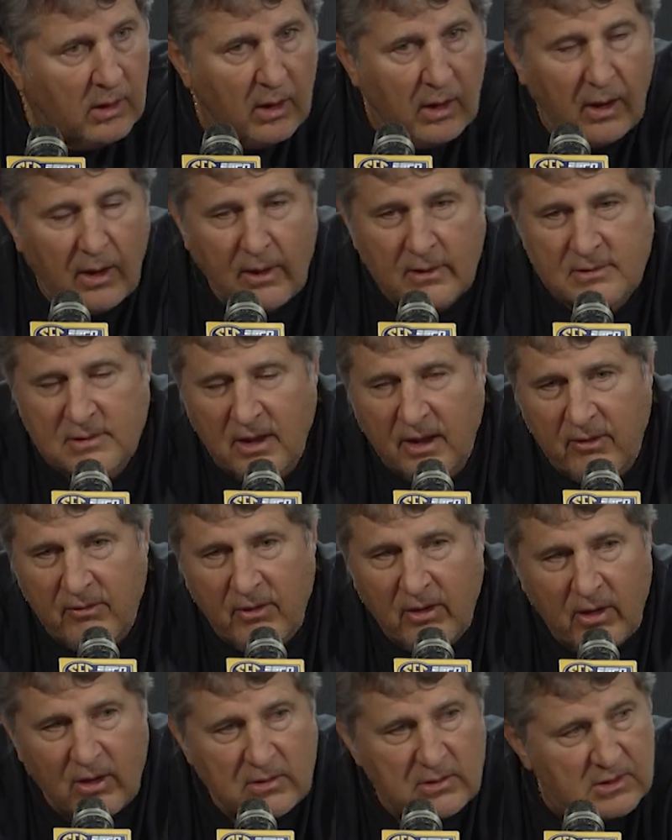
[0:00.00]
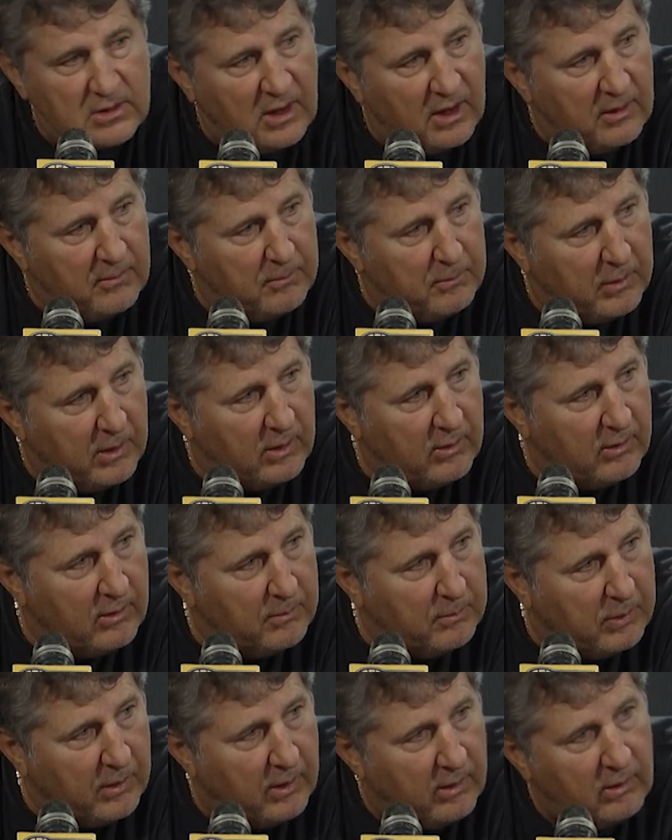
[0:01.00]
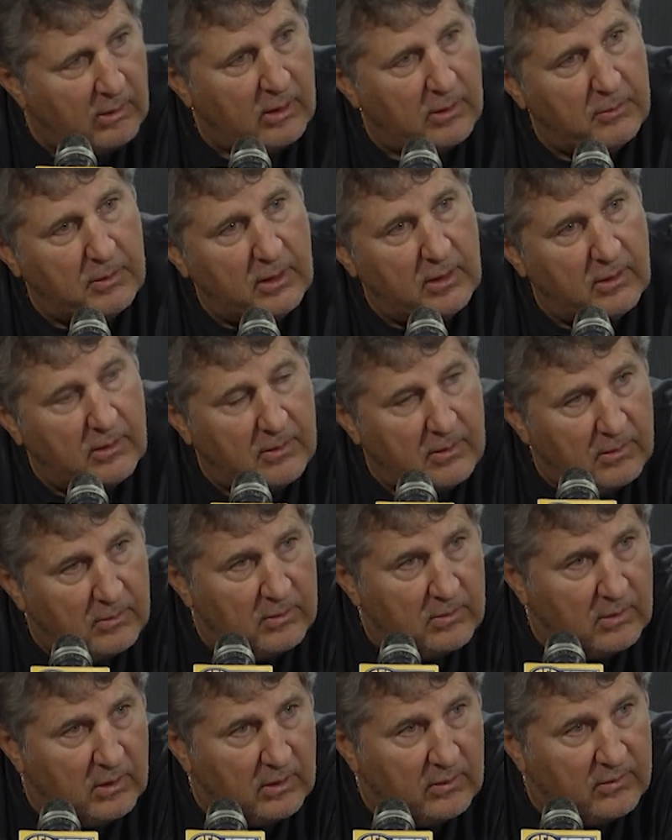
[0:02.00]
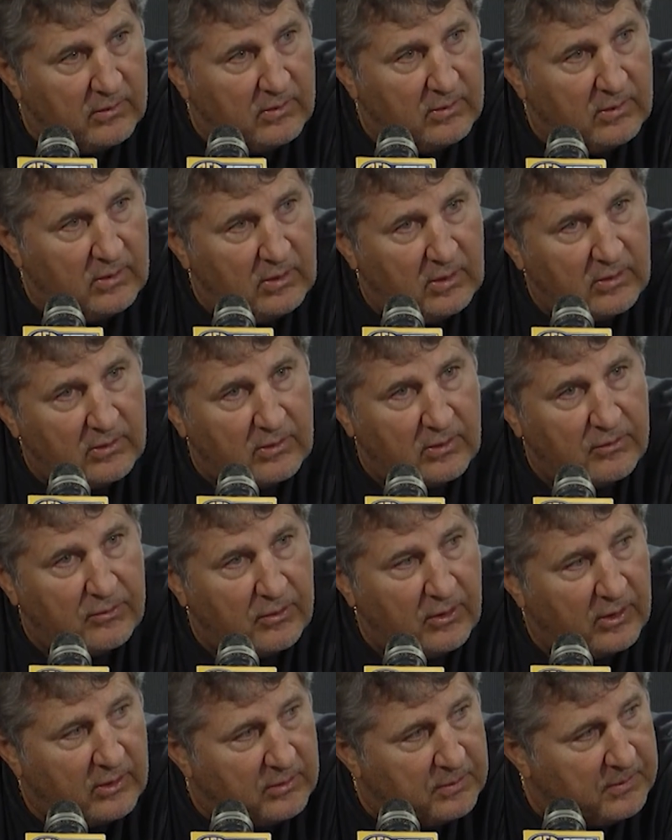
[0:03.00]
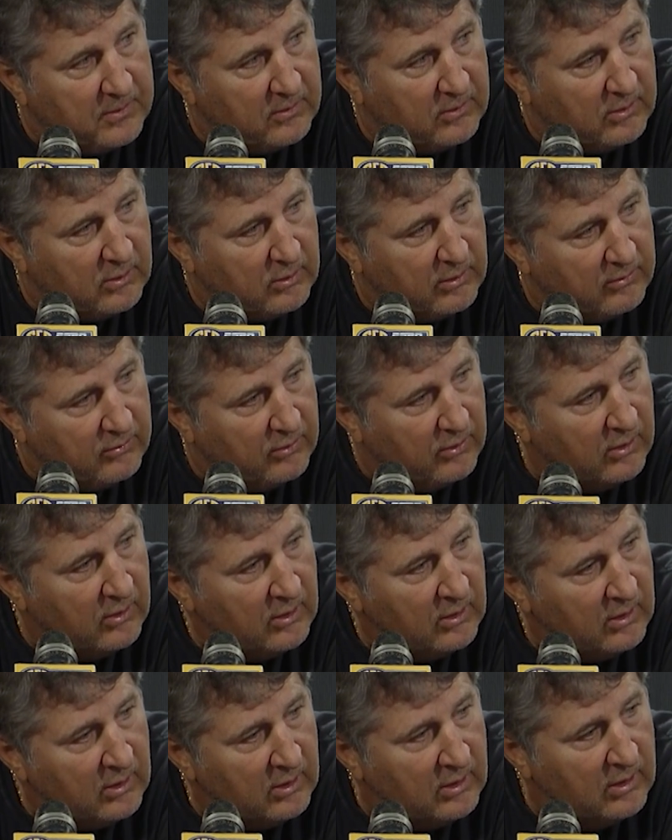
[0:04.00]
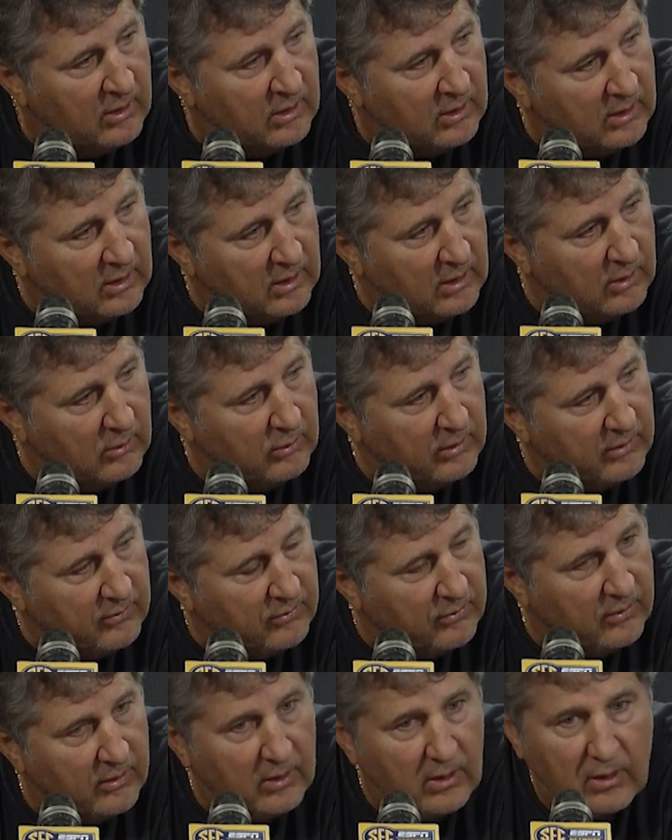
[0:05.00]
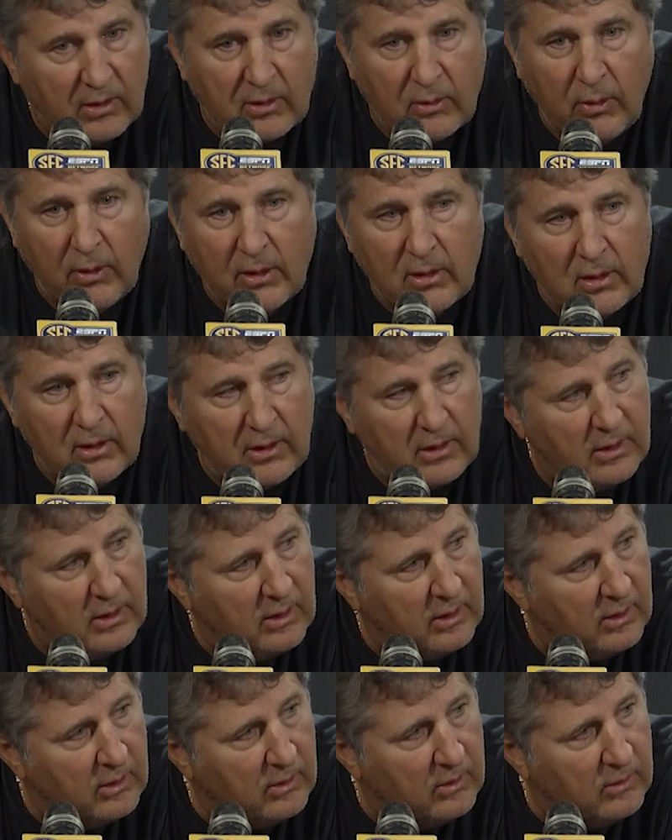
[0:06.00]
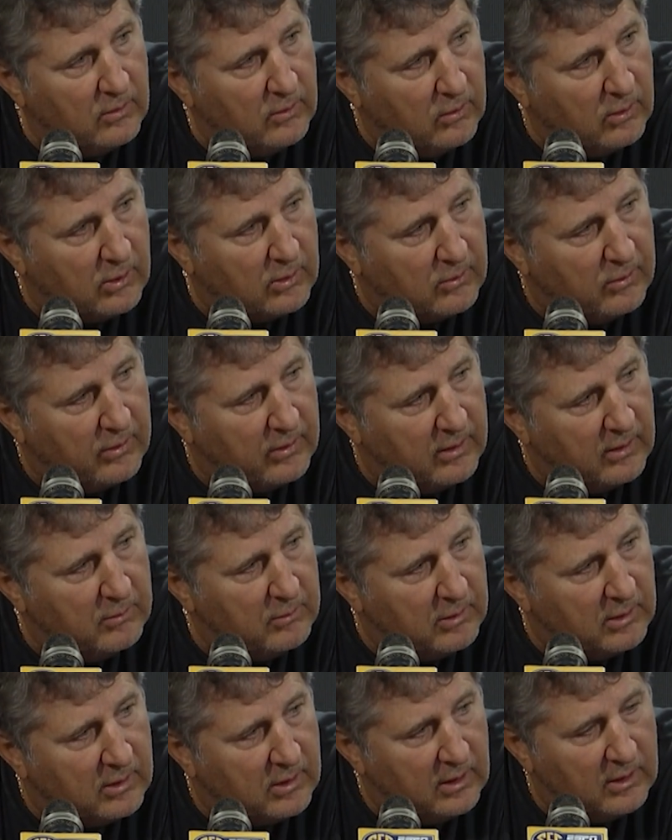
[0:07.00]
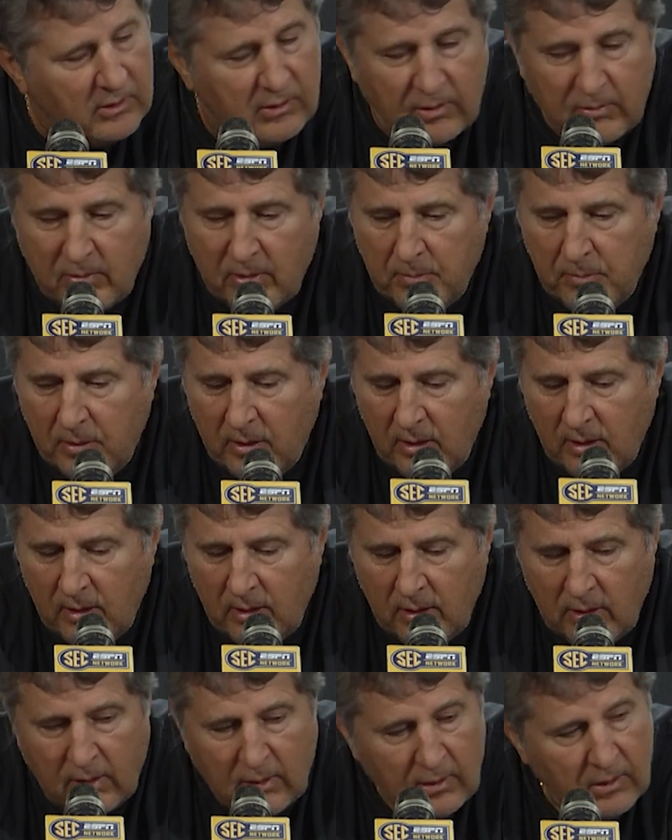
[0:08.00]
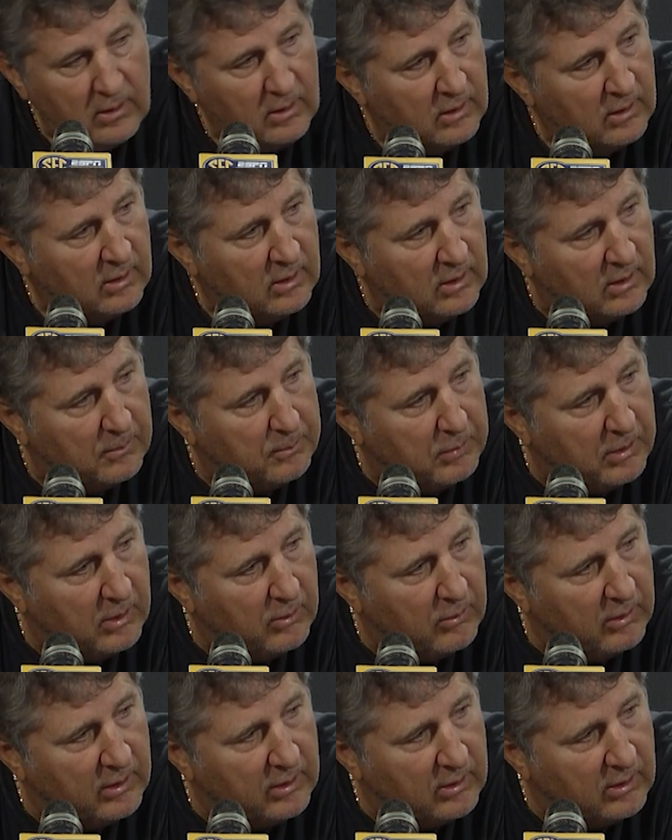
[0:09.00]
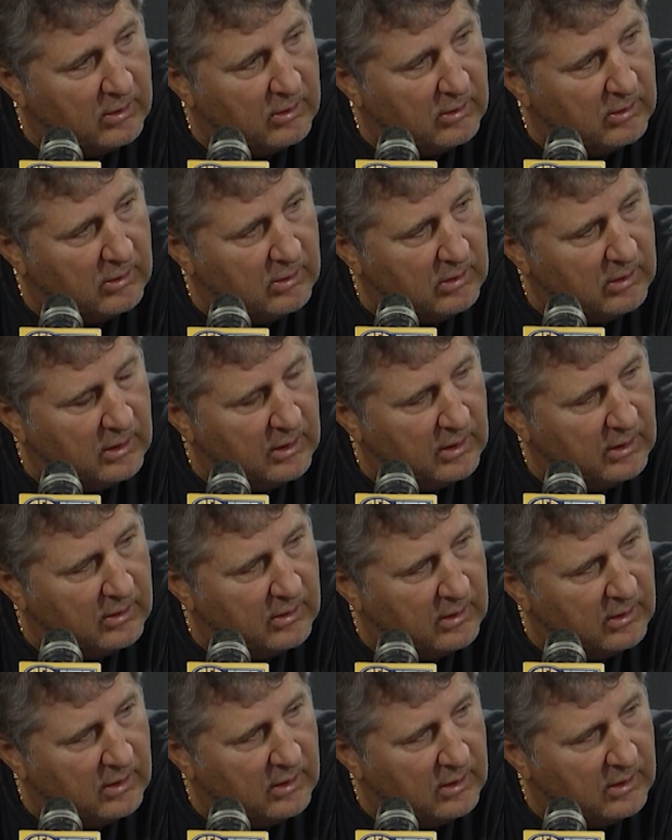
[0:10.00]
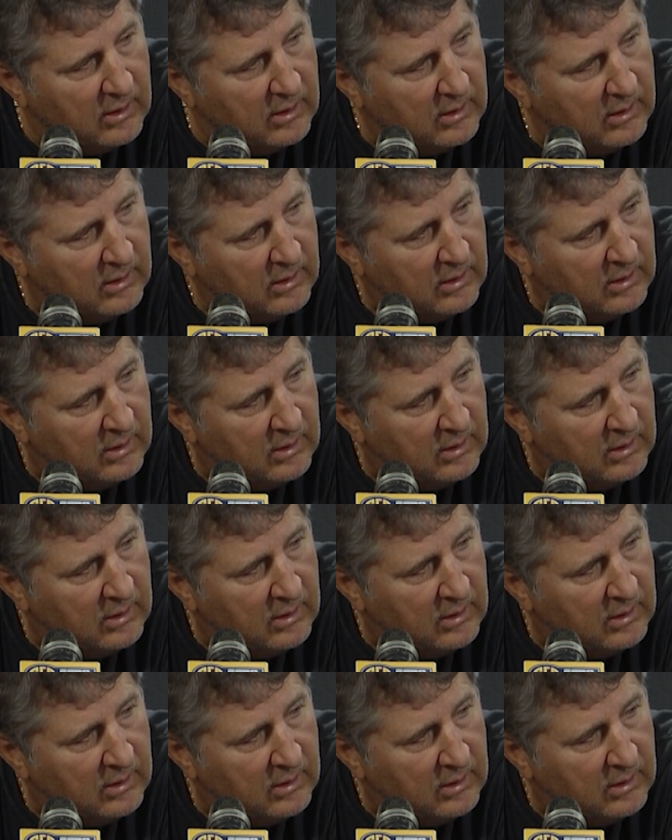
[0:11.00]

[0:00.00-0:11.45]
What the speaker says: Xavion's getting better and better. I mean, he's just a freshman, so we've quickly worked with him to teach him to be a punt returner,